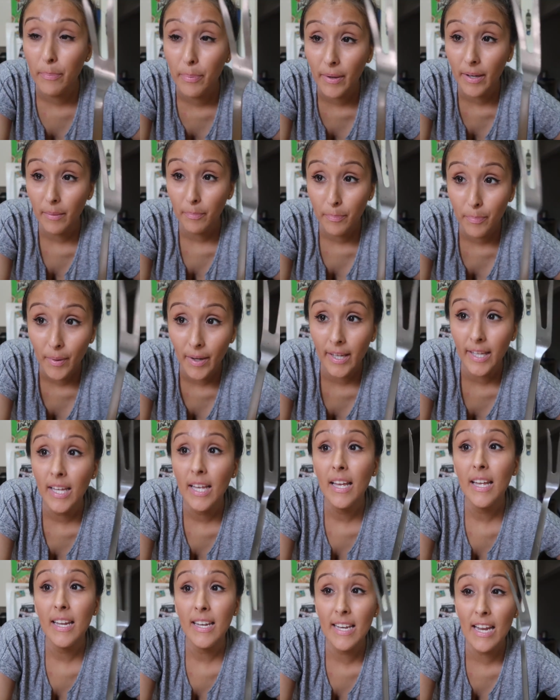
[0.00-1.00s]
but, but,
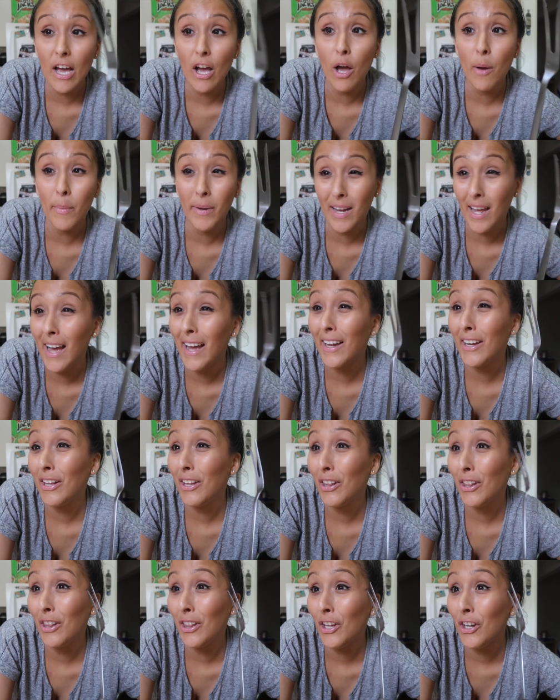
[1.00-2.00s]
now I'm on high
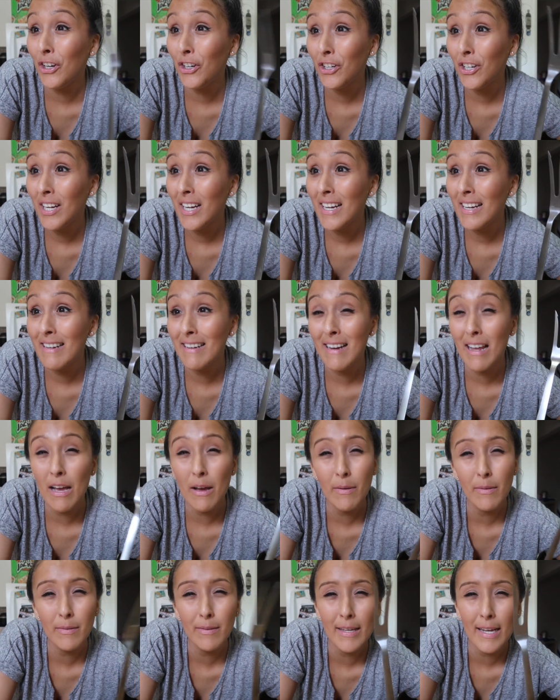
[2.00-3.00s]
alert.
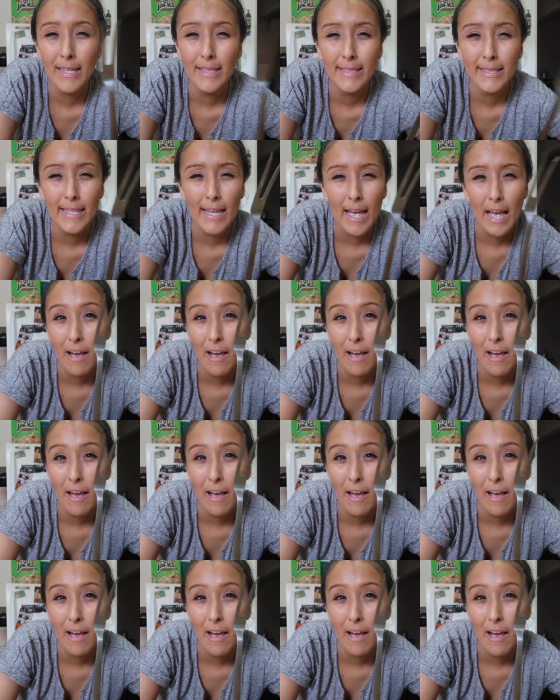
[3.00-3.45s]
Now I got to